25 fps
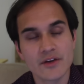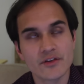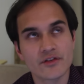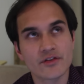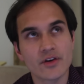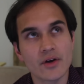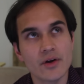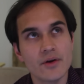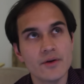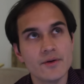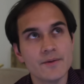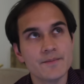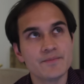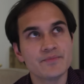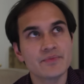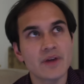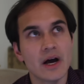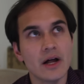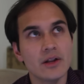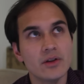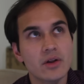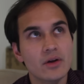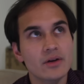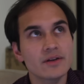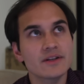So
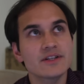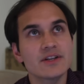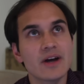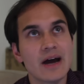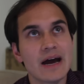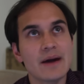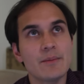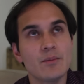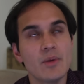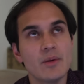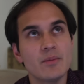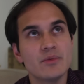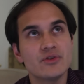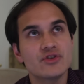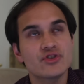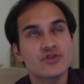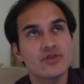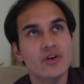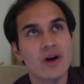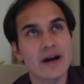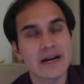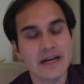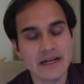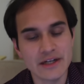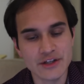a lot of the time when we're
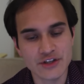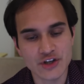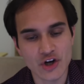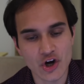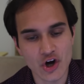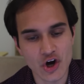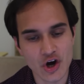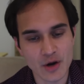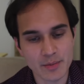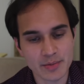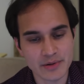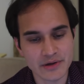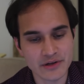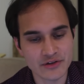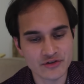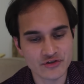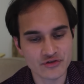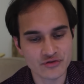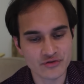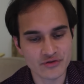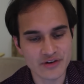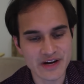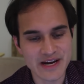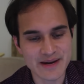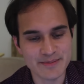trying to interpret a
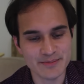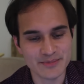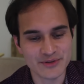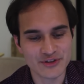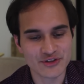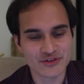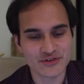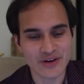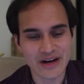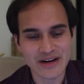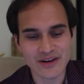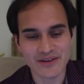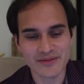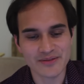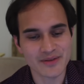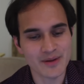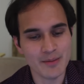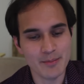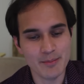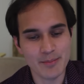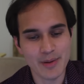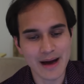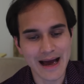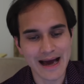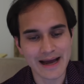dream straight off the
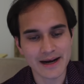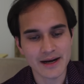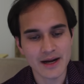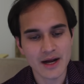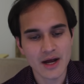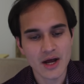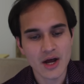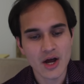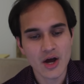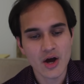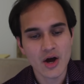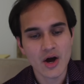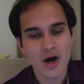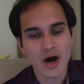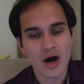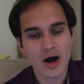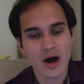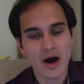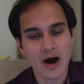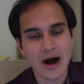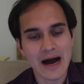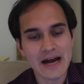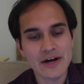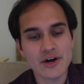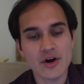bat,
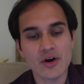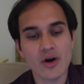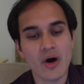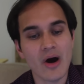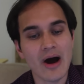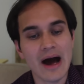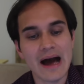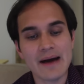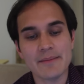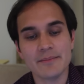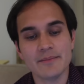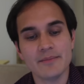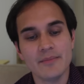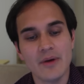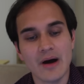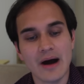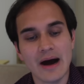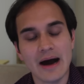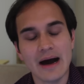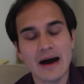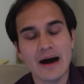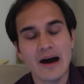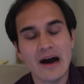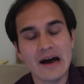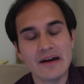I know
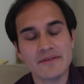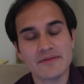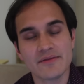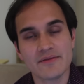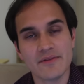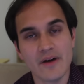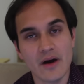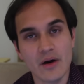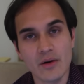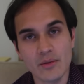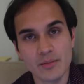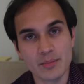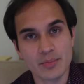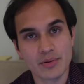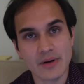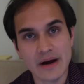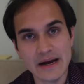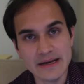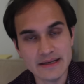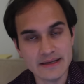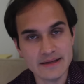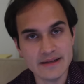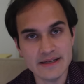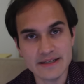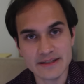I fell
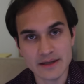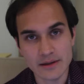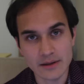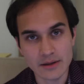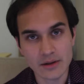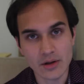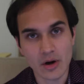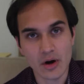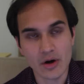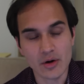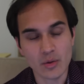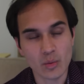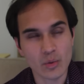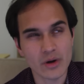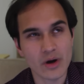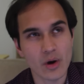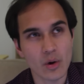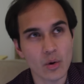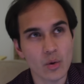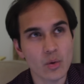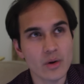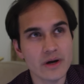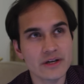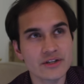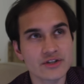prey to this a lot.
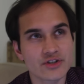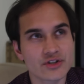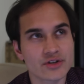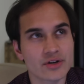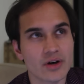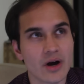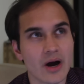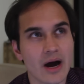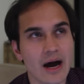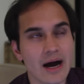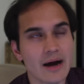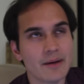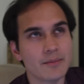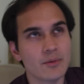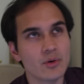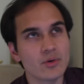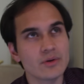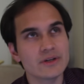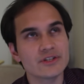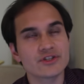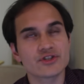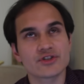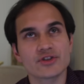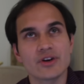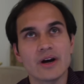I'm
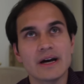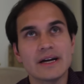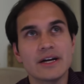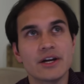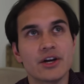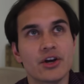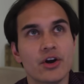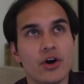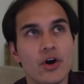always trying to